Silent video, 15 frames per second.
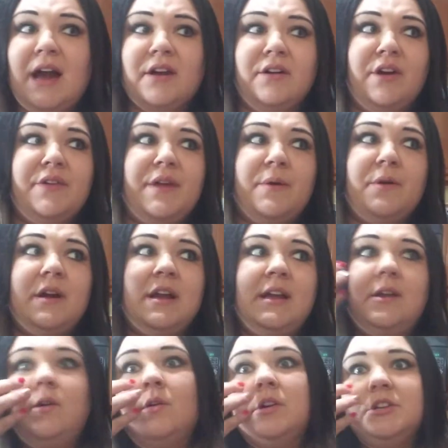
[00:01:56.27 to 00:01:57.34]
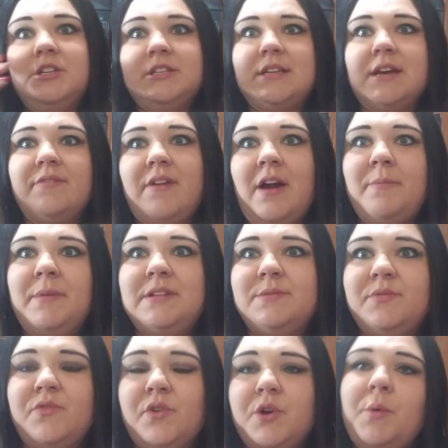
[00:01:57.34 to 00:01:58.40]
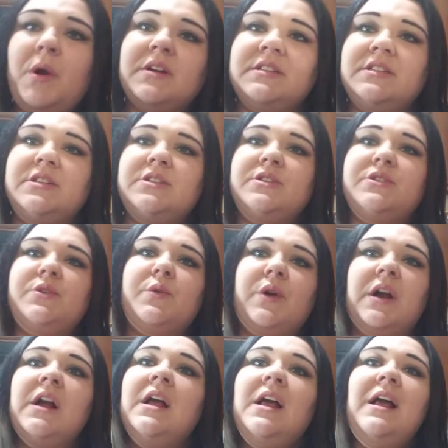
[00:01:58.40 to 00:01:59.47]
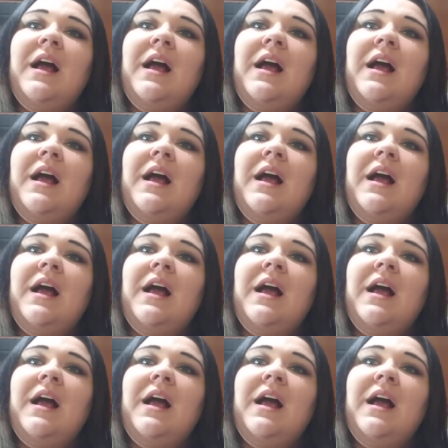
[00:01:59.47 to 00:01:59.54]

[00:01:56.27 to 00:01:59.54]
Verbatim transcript: i don't know they were eating oranges like five minutes before you walked into the door